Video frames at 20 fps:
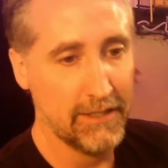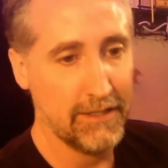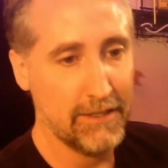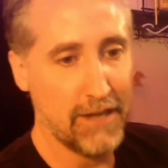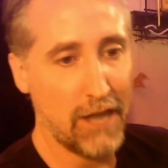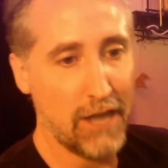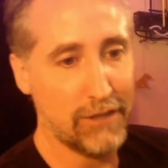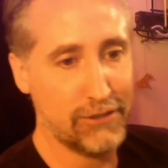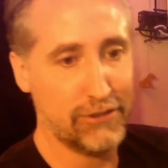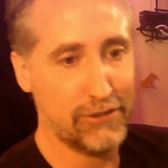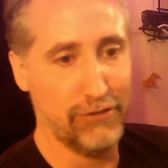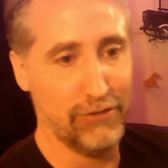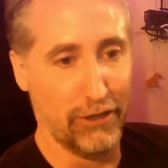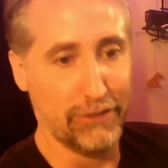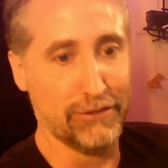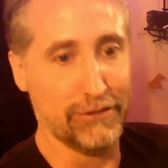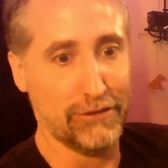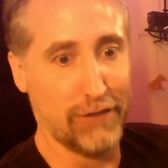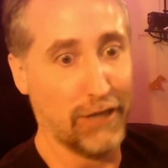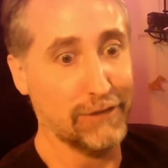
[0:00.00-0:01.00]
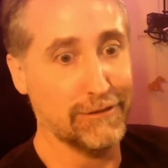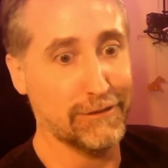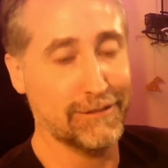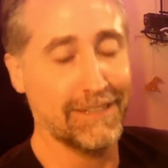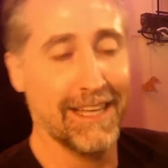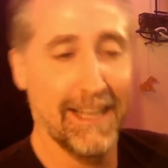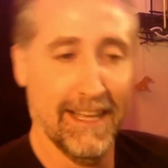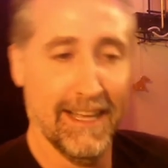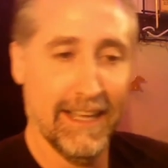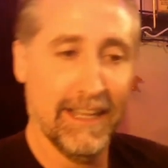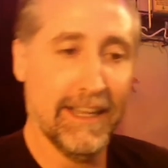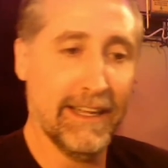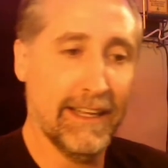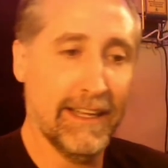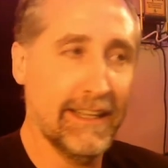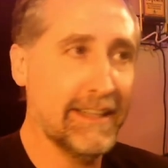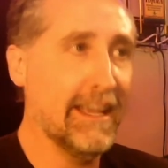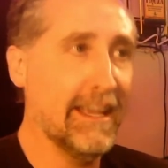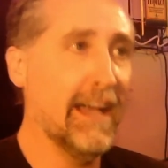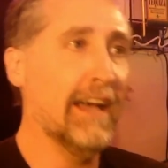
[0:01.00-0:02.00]
Nice.
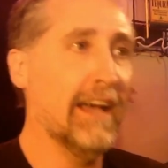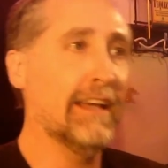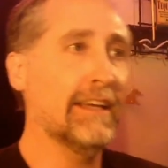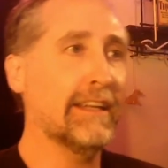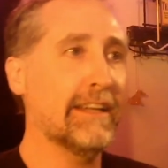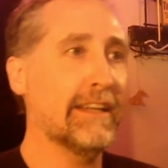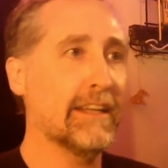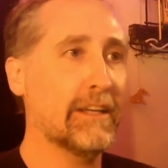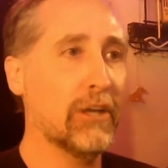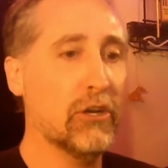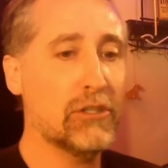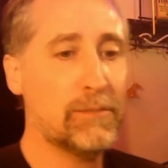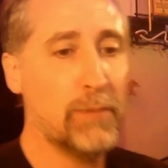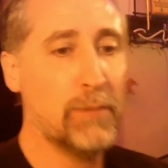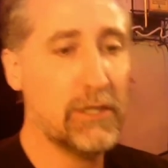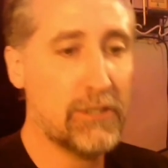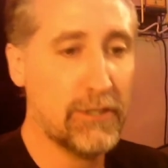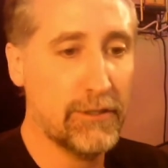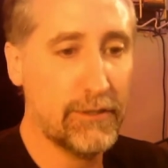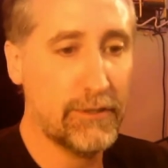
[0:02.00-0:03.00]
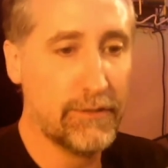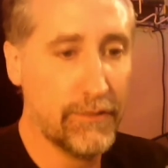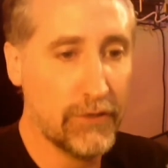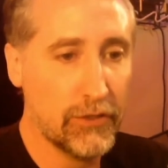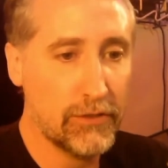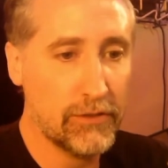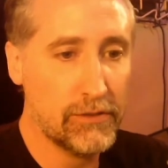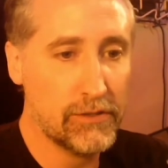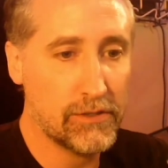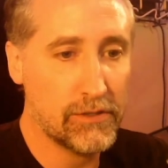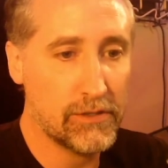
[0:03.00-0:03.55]
He did Ghostbusters first.